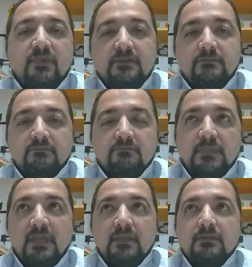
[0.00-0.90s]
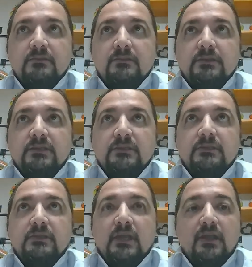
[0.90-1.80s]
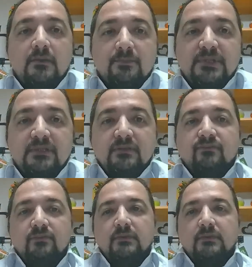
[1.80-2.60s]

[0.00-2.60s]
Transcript: when a company